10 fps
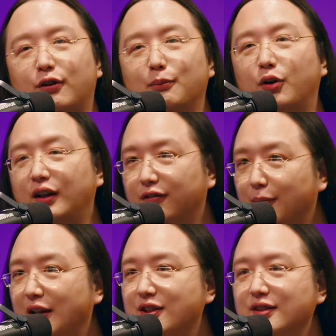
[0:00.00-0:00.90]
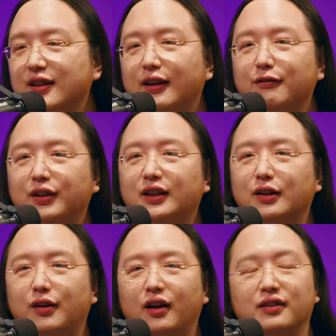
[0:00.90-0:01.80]
for more information and
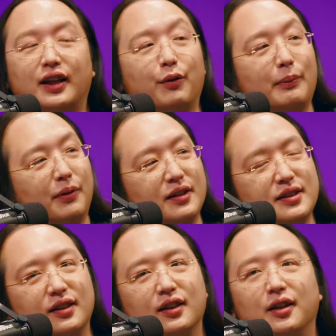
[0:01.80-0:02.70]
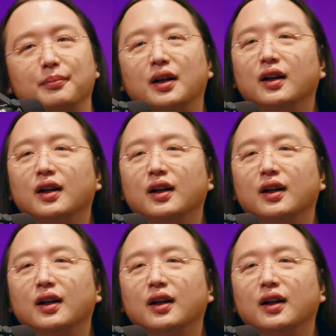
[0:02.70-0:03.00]
video on taiwanplus.com.